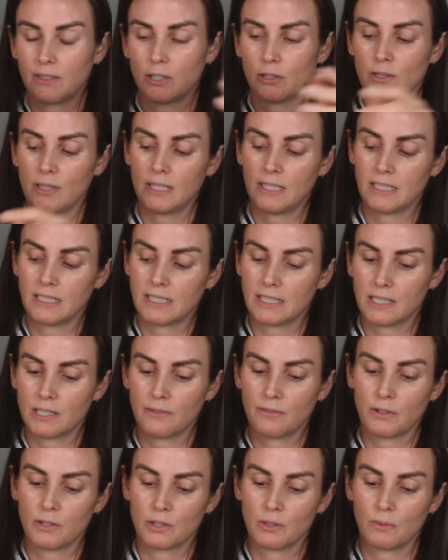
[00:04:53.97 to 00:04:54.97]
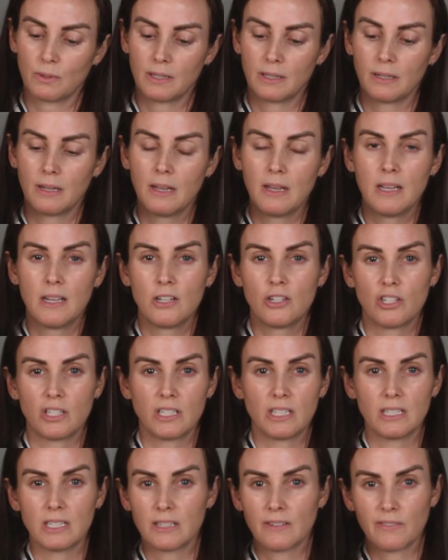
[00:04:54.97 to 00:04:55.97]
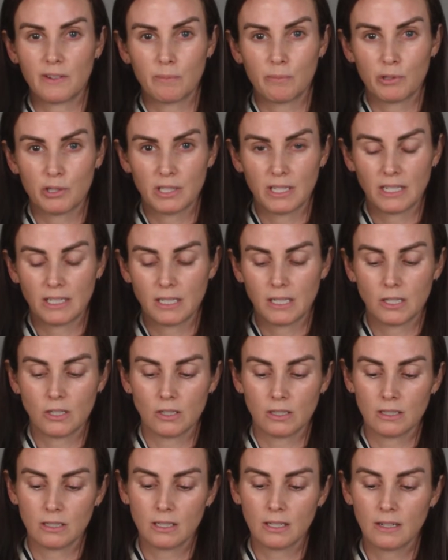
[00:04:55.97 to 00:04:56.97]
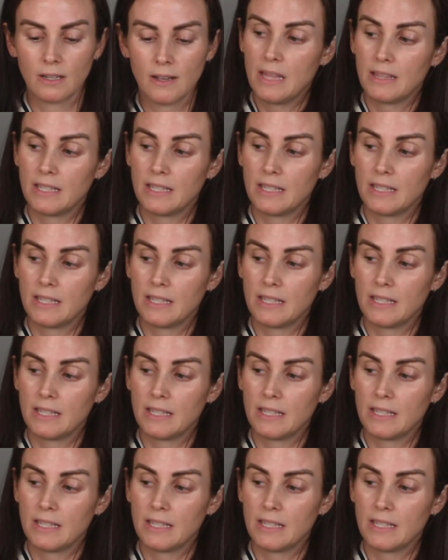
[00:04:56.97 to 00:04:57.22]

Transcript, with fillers: ingredients as the first one, just in different percentages.